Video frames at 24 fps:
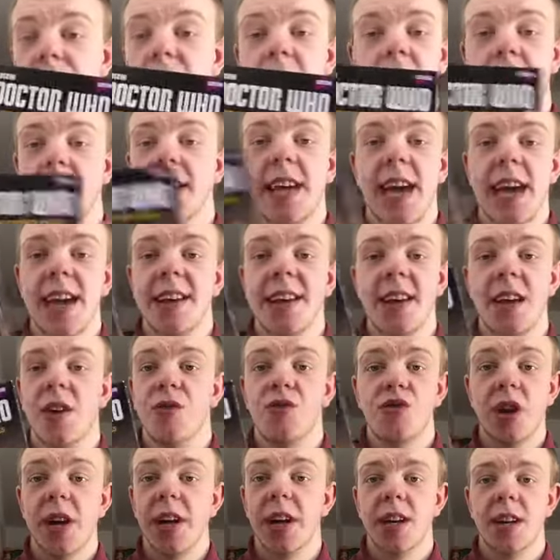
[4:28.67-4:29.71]
again,
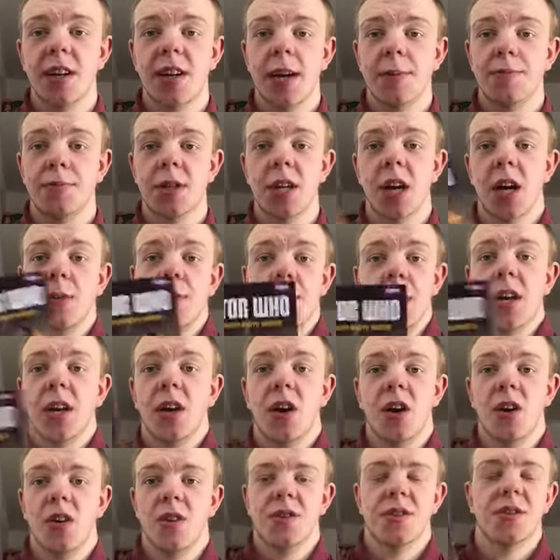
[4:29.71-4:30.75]
really good episode,
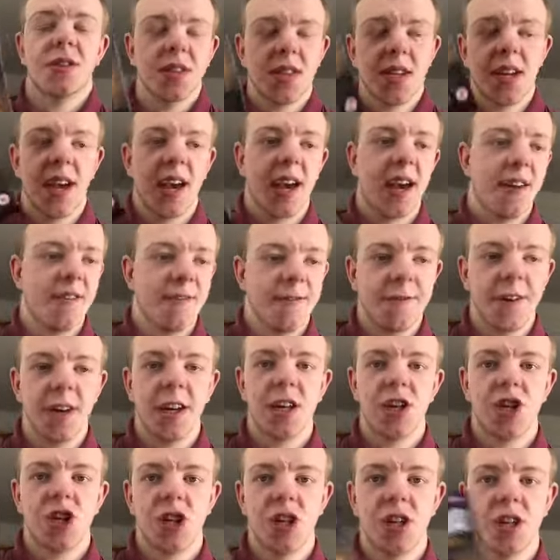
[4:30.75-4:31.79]
because it
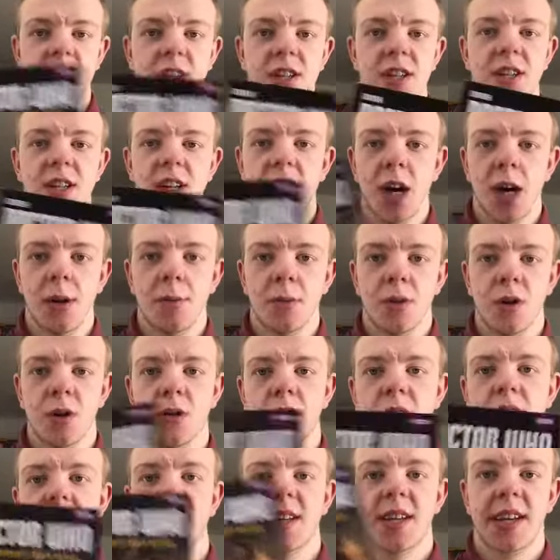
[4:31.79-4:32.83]
featured the Time
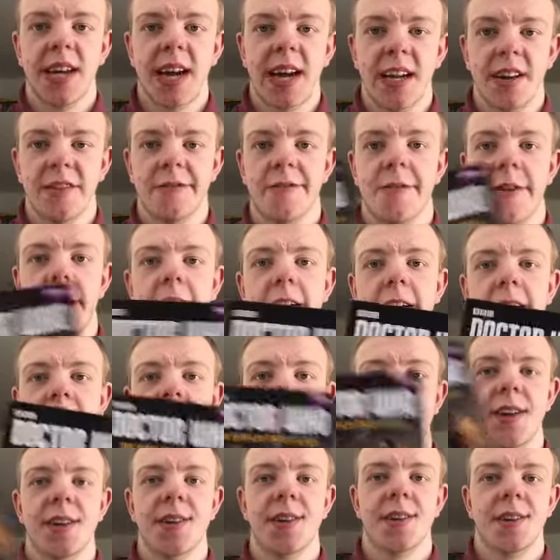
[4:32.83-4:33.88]
Lords and
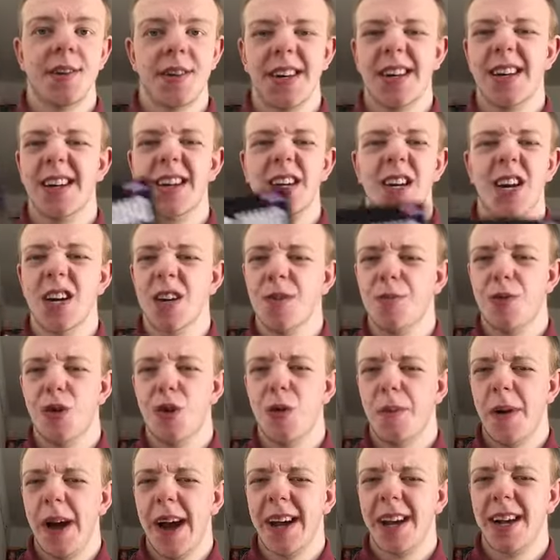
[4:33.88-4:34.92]
Gallifrey, and it kind of
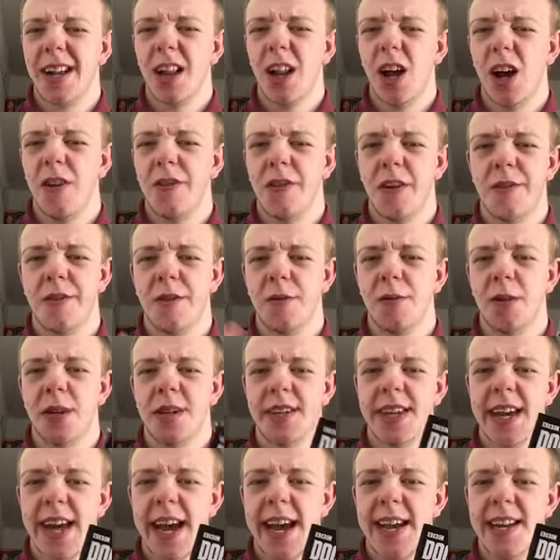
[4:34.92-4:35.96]
brought back Clara from the
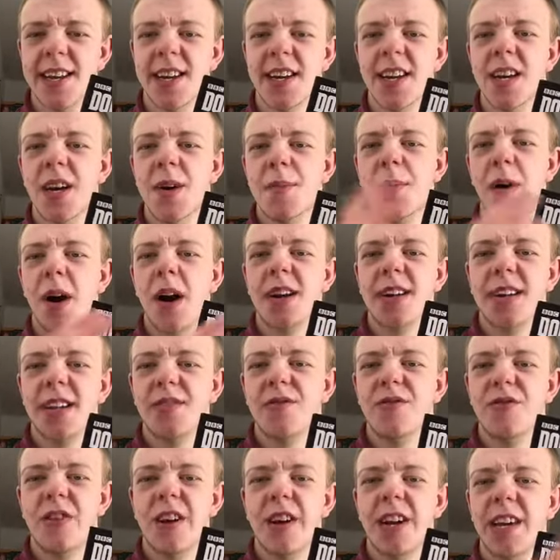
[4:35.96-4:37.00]
dead, but I
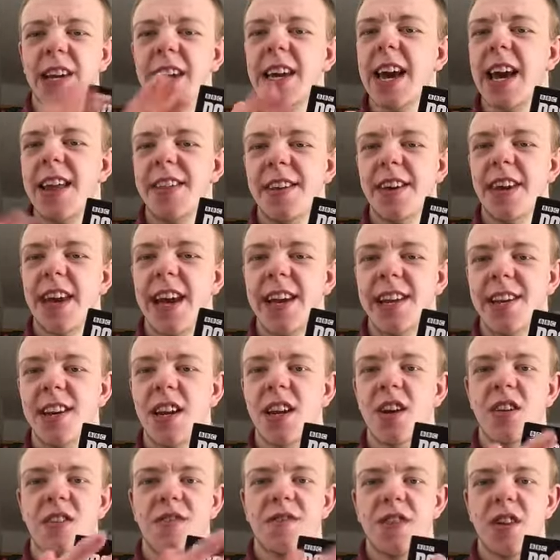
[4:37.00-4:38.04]
didn't really get the
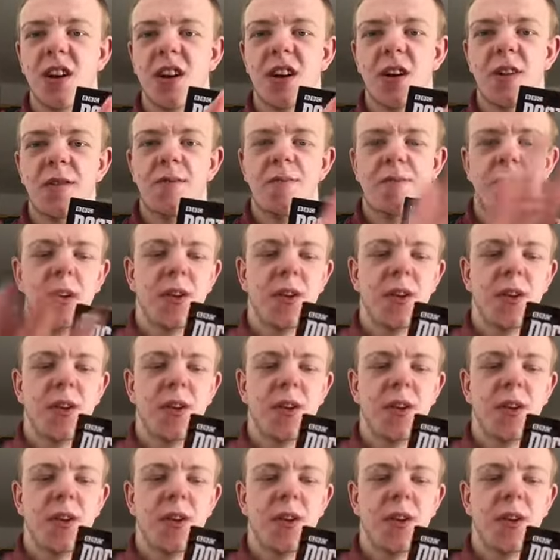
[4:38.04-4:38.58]
ending of the